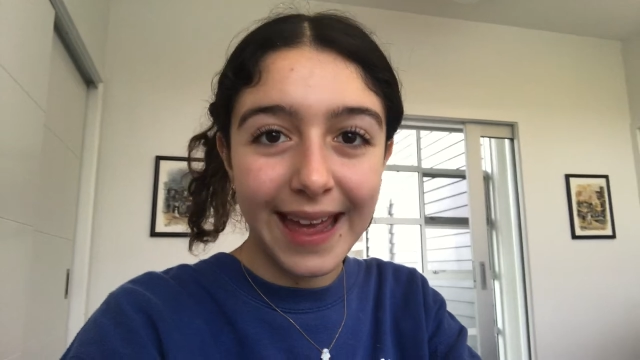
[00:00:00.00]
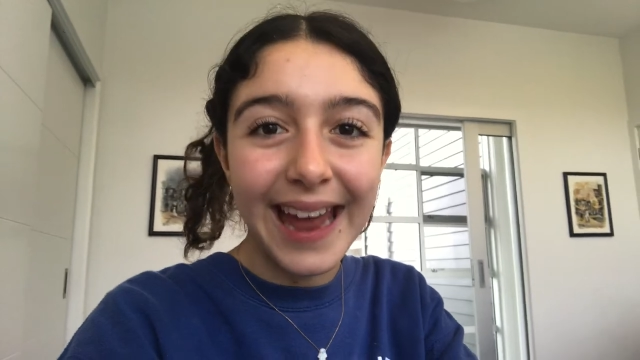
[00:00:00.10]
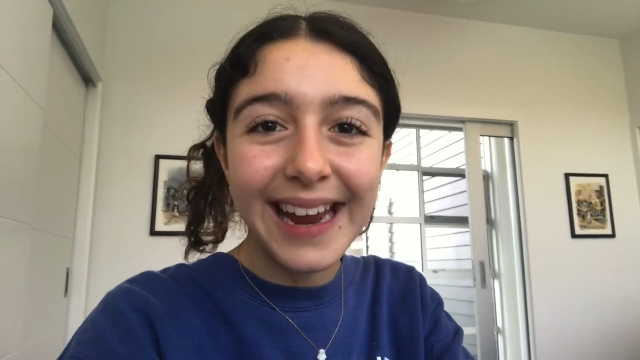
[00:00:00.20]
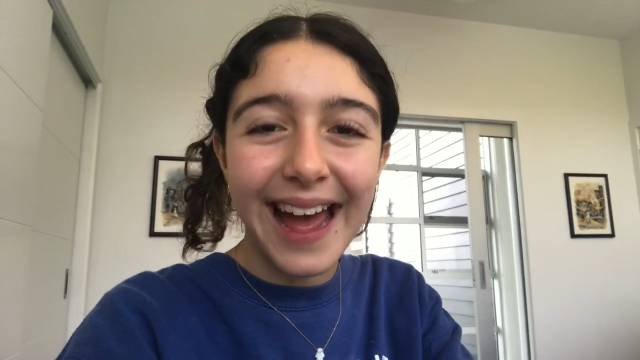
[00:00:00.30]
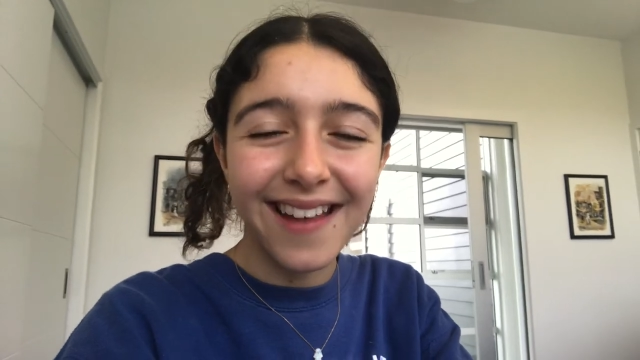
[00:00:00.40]

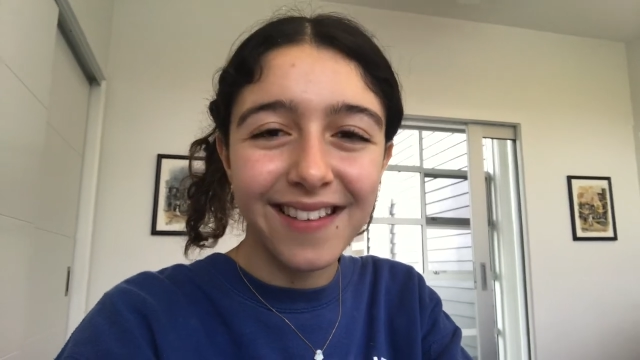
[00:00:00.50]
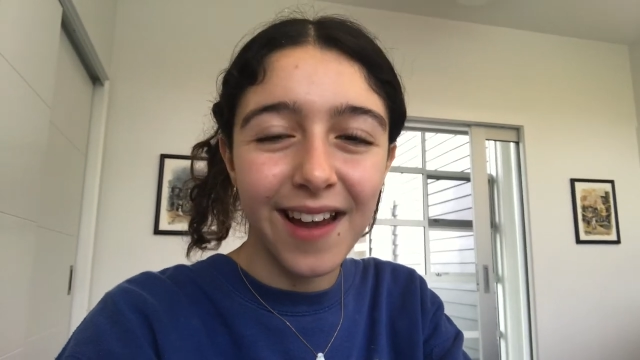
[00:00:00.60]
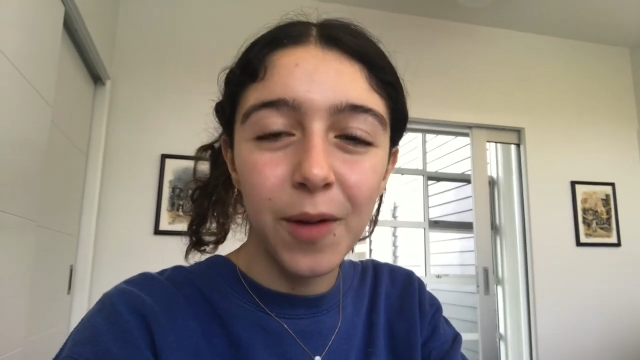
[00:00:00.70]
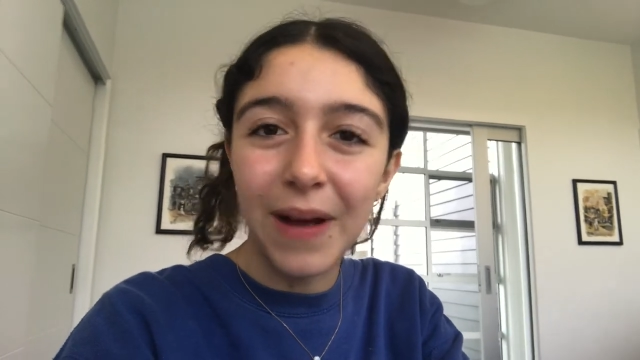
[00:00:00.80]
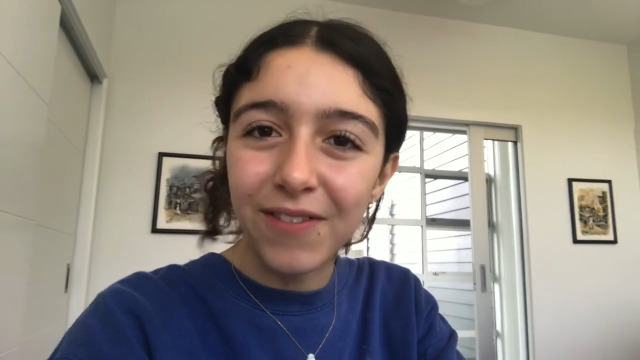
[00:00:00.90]
Hey guys, I
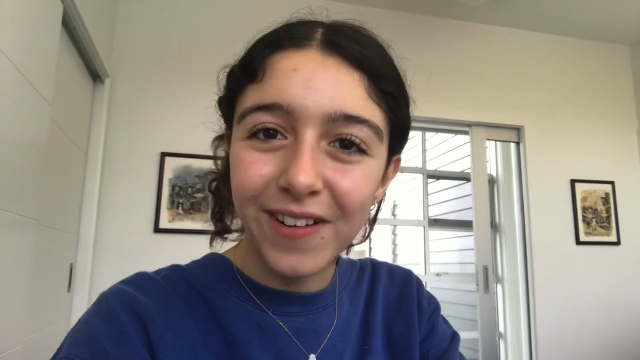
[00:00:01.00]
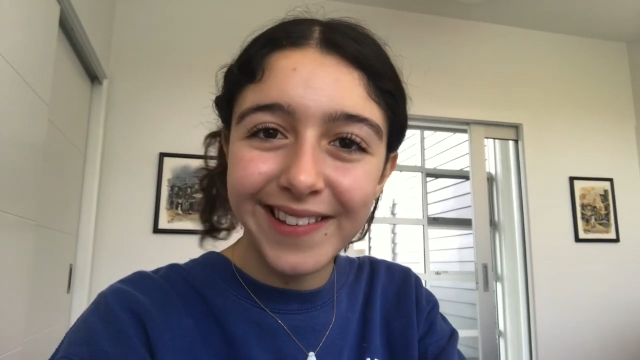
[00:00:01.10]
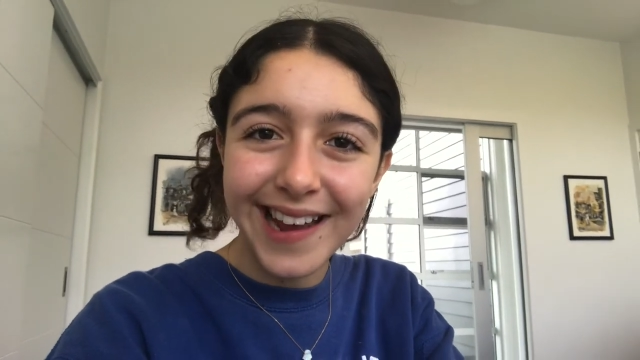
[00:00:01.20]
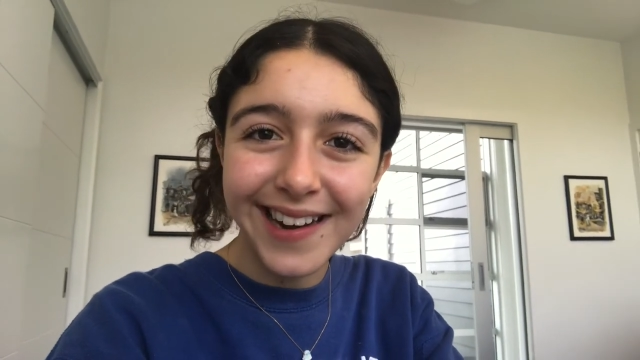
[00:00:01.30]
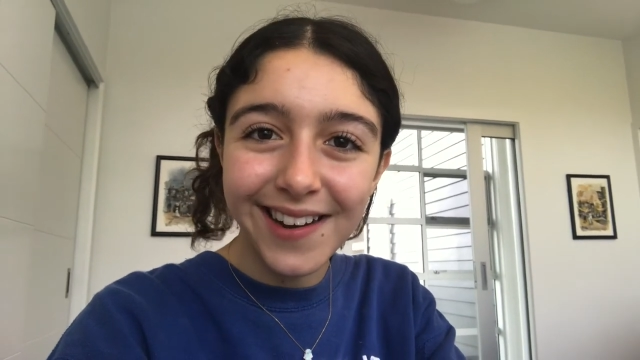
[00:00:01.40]
hope everyone's
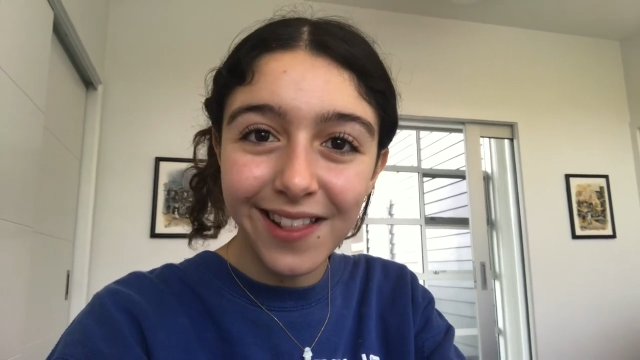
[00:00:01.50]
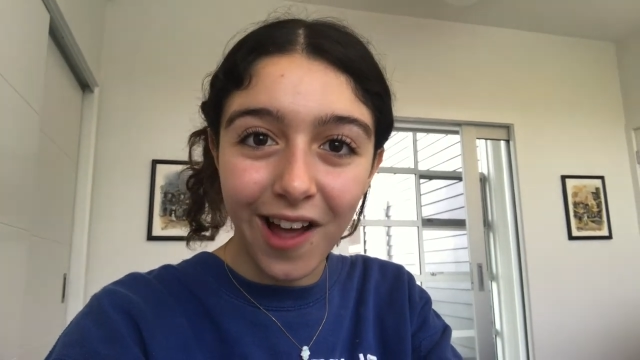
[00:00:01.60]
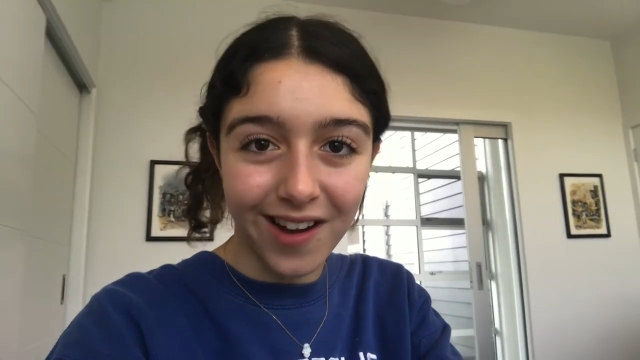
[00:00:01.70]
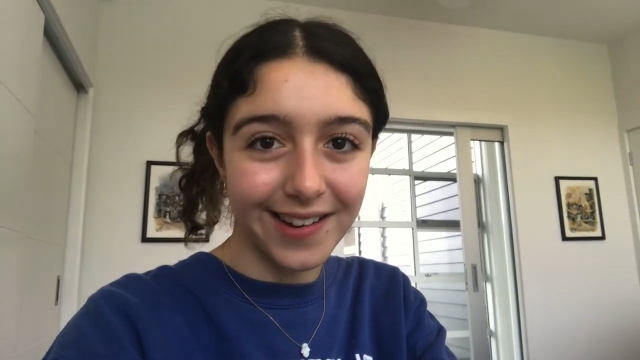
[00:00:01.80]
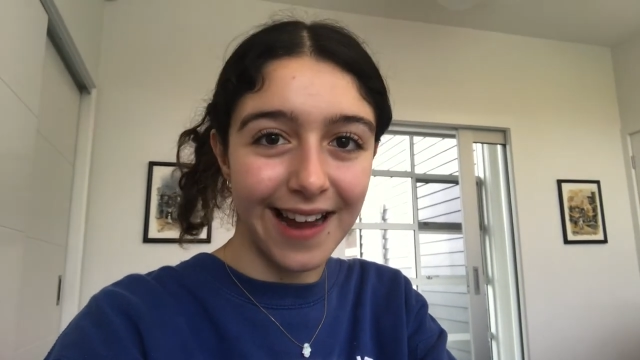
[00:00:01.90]
had a good
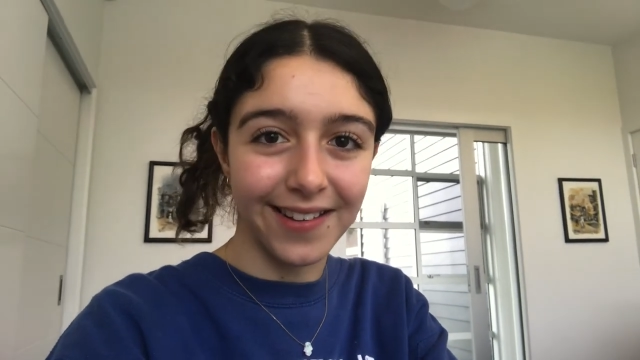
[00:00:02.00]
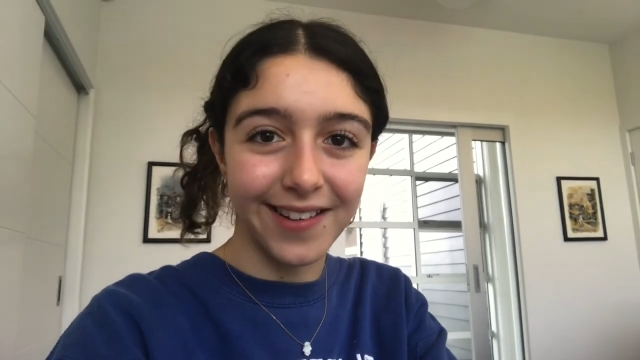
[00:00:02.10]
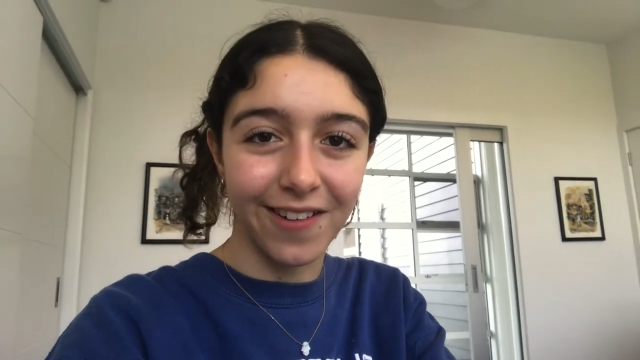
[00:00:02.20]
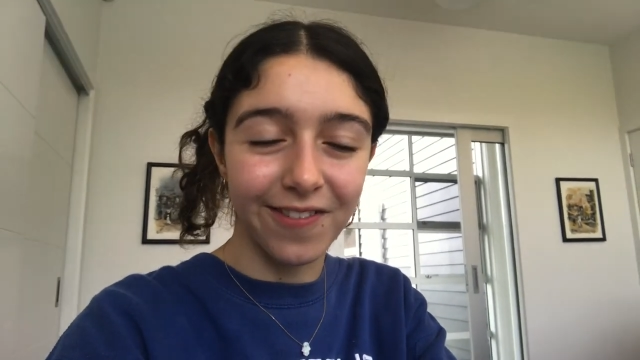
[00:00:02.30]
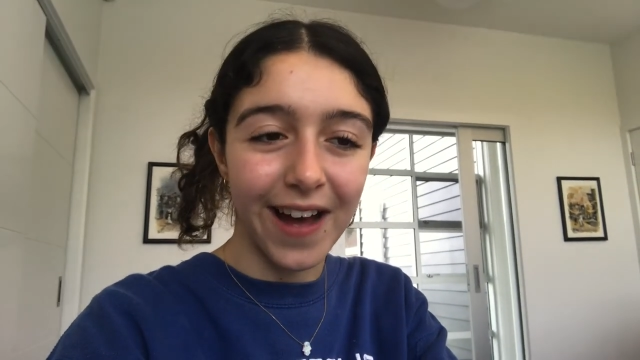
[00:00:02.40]
lockdown
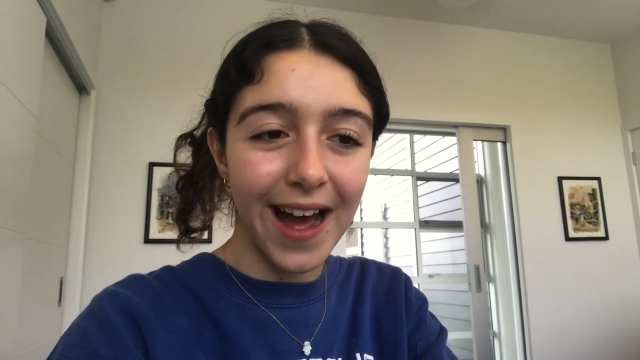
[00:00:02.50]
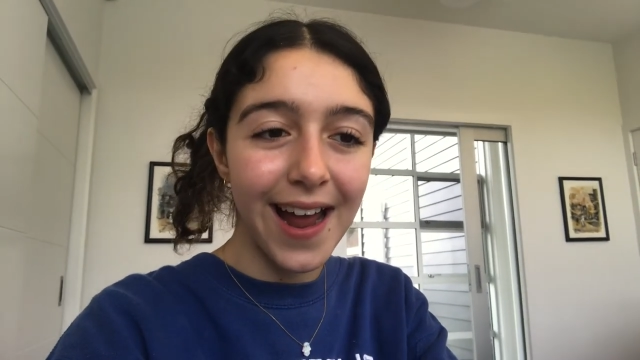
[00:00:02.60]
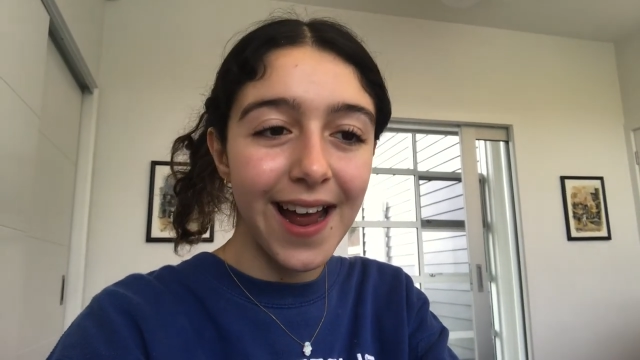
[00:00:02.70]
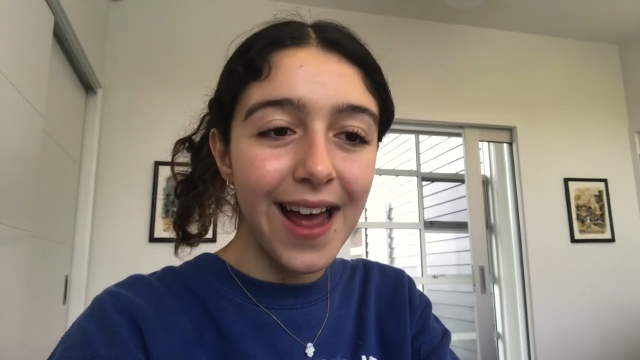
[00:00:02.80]
so far.